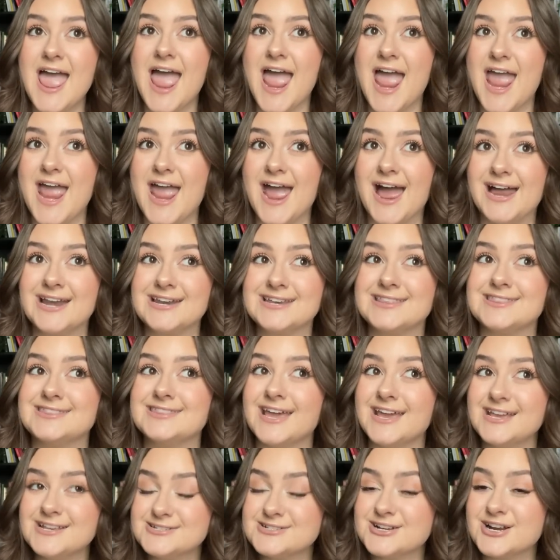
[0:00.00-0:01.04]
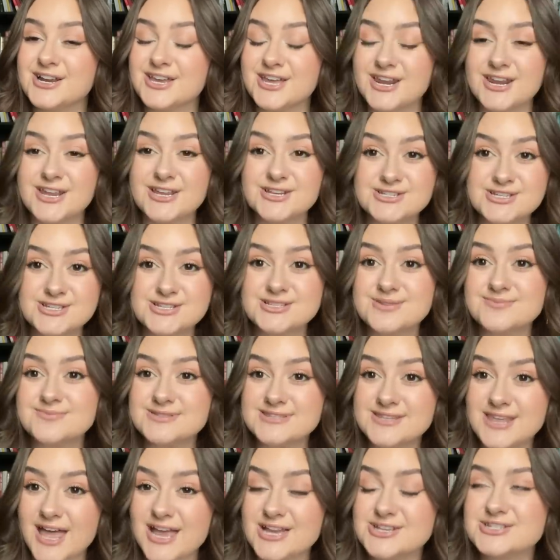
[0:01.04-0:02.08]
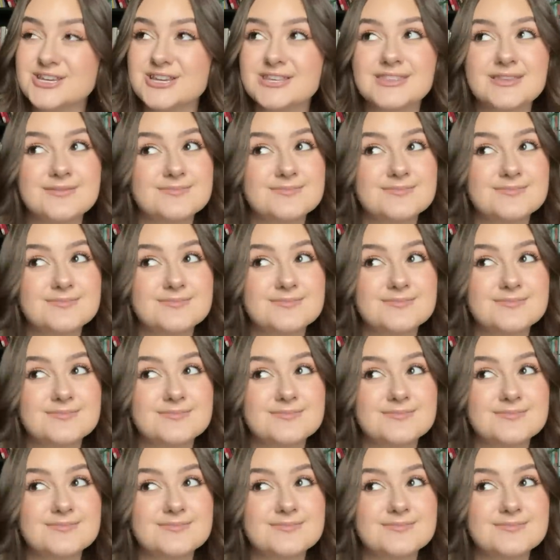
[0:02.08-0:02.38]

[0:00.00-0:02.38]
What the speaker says: and they start getting into some slashing